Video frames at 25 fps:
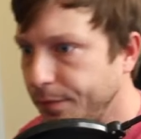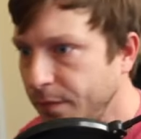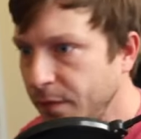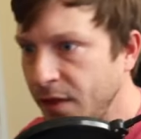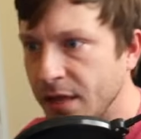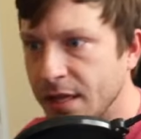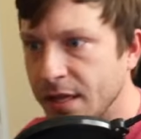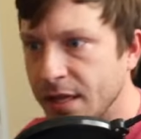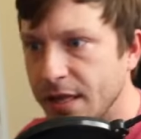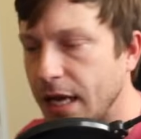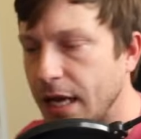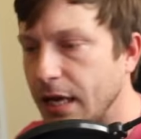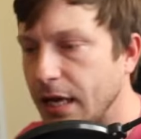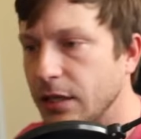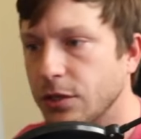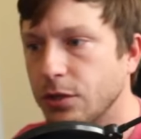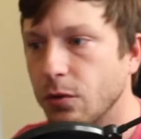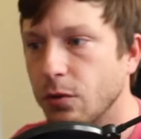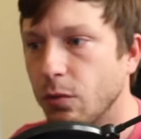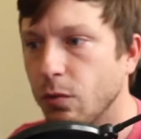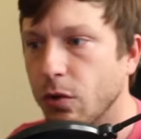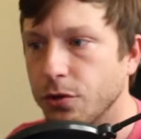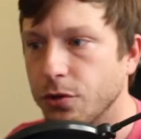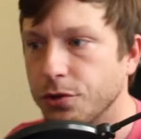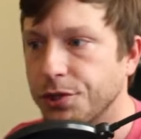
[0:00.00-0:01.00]
That is the
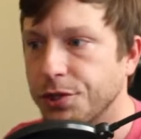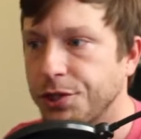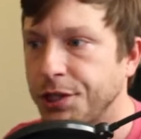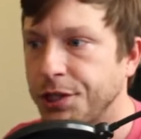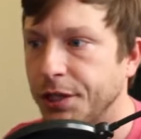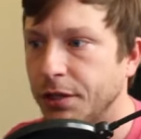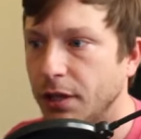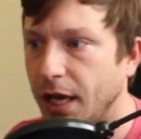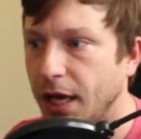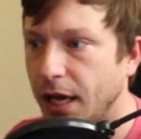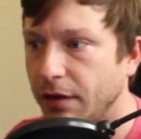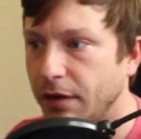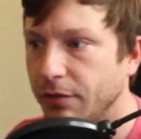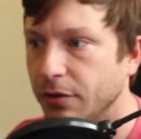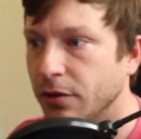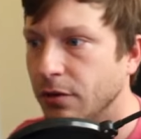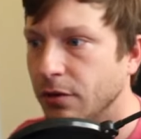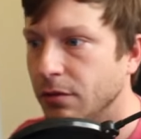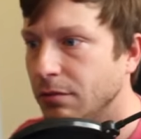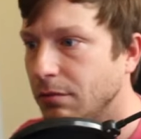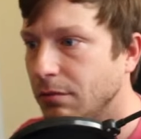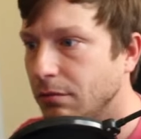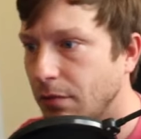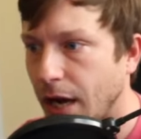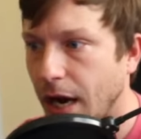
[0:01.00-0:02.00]
worst deal ever.
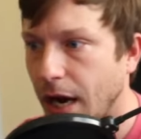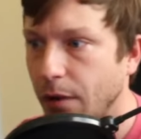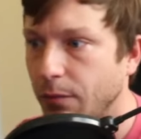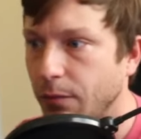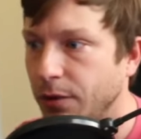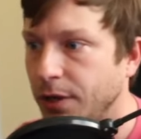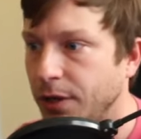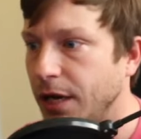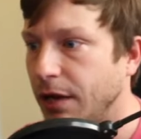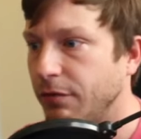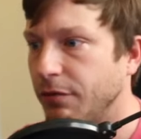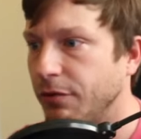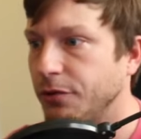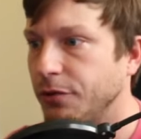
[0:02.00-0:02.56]
I would never